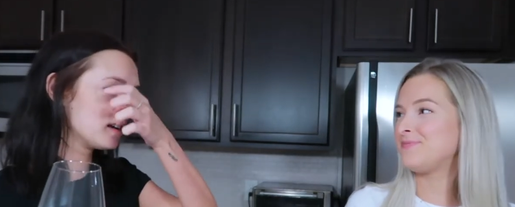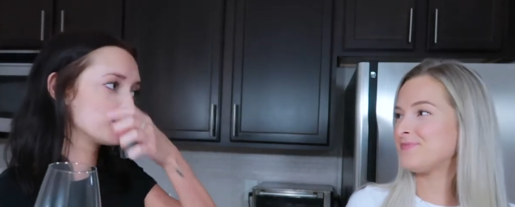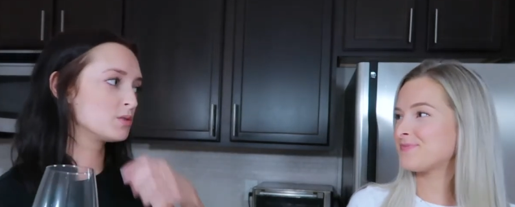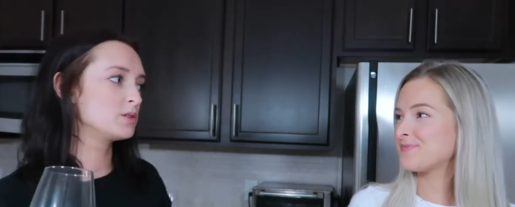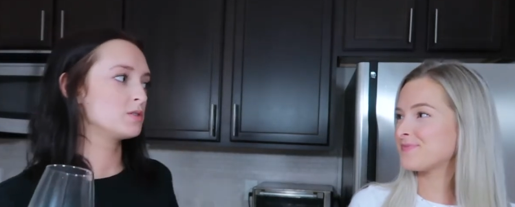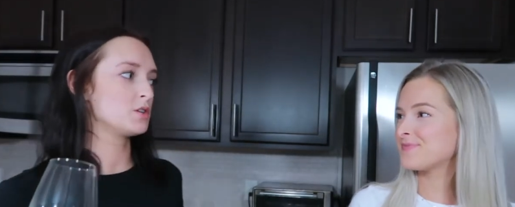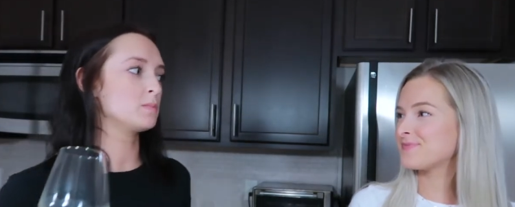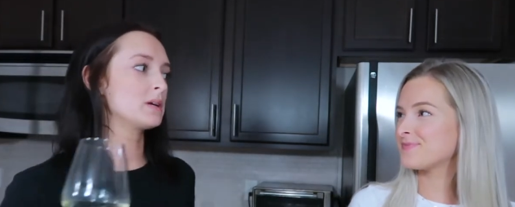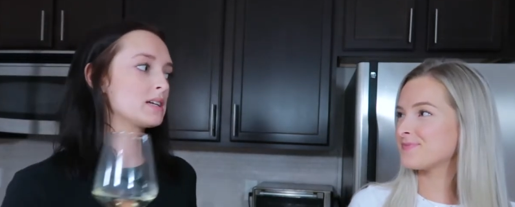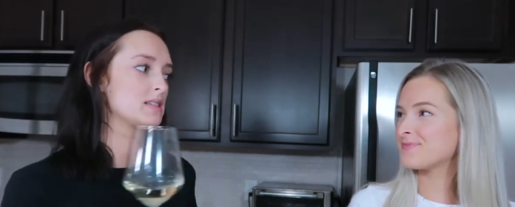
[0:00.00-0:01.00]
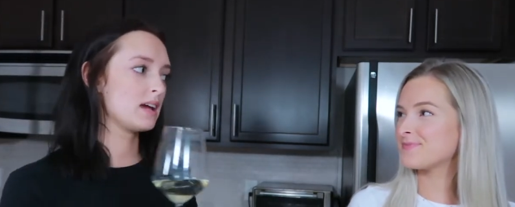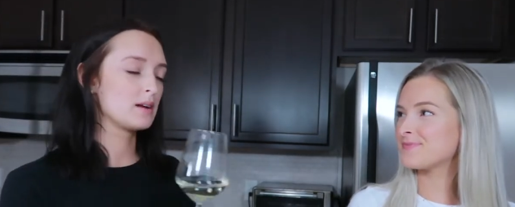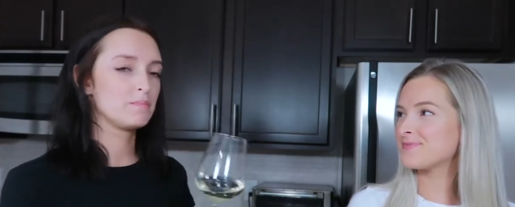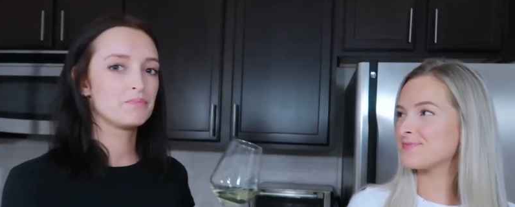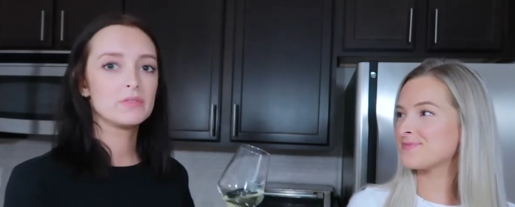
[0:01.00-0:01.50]
Speaker 1: if I could do YouTube, because,
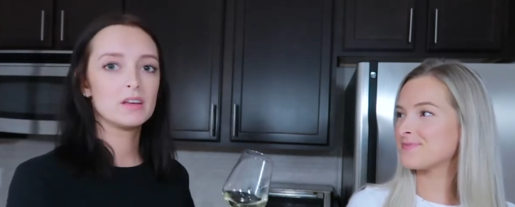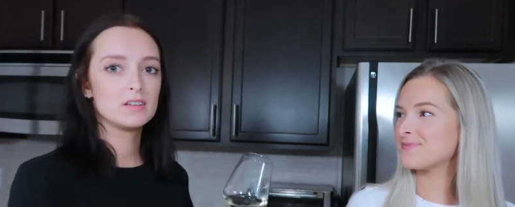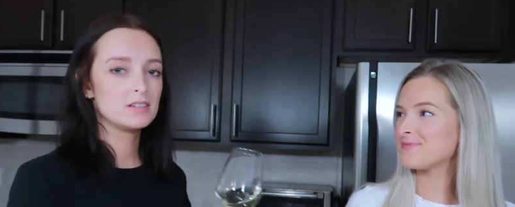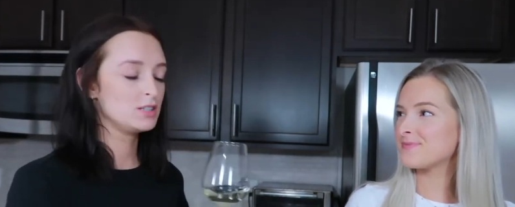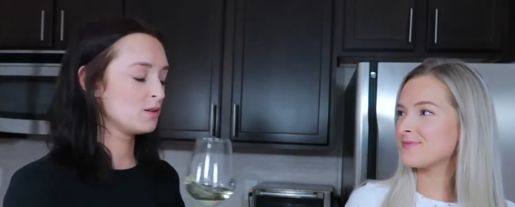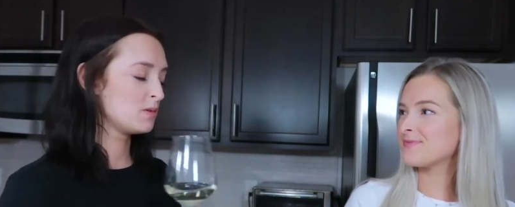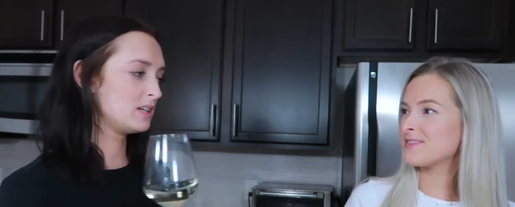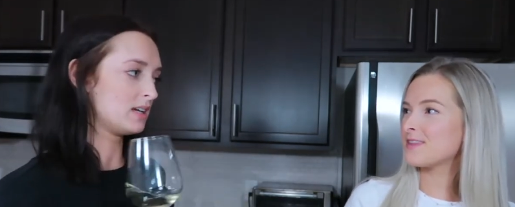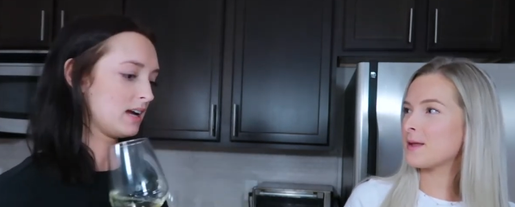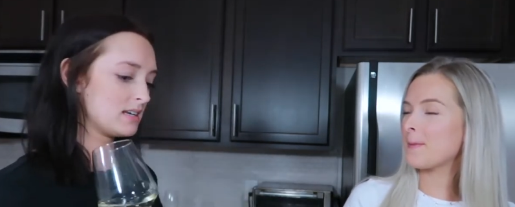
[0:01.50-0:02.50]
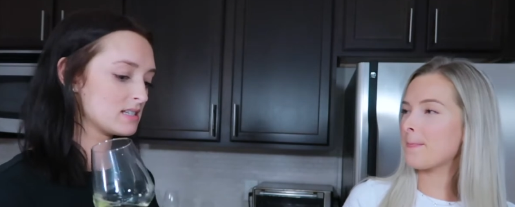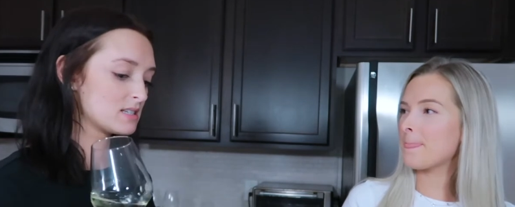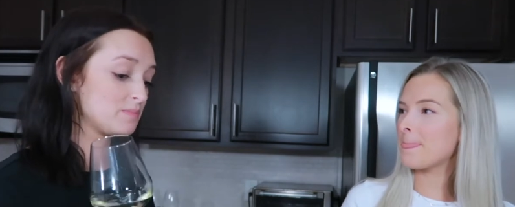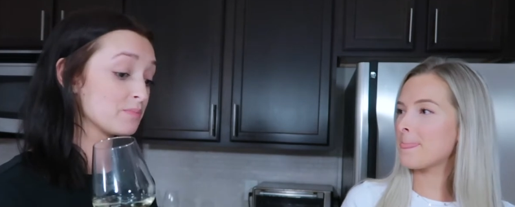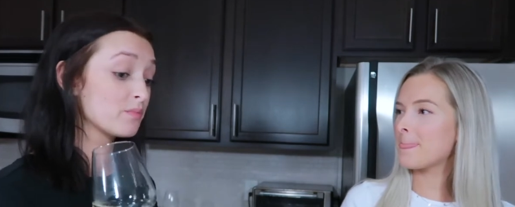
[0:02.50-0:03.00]
you're really nice.